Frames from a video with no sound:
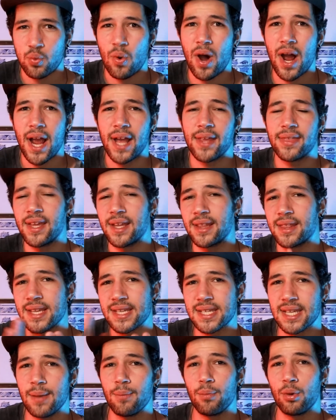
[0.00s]
why I think
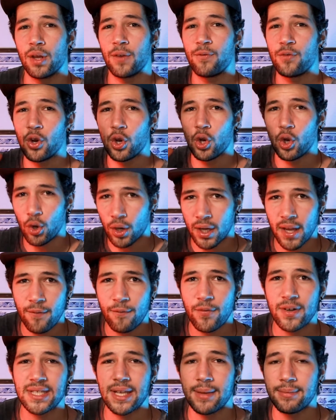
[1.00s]
this gimbal, if you're looking
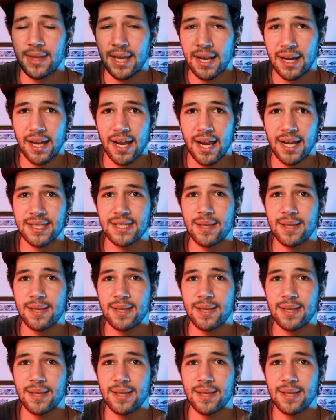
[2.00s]
for something light,